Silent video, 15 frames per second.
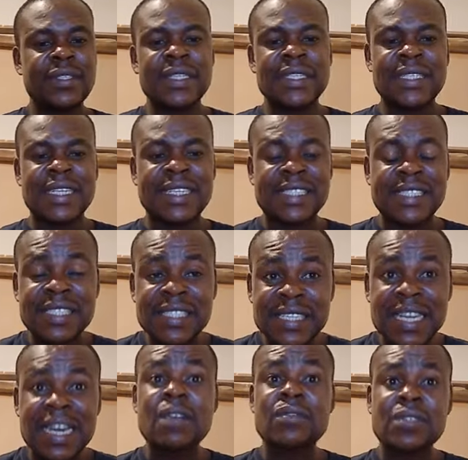the
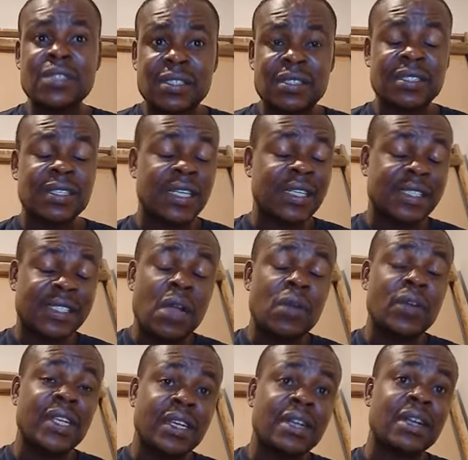
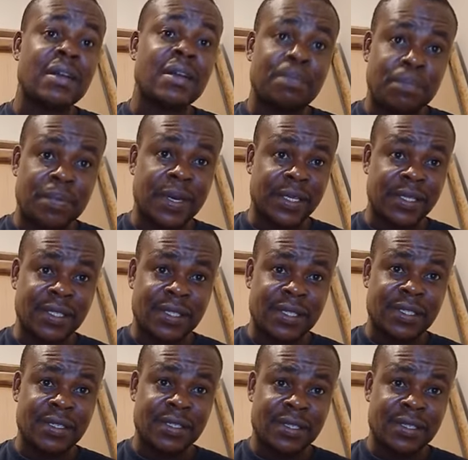Saudi crown prince,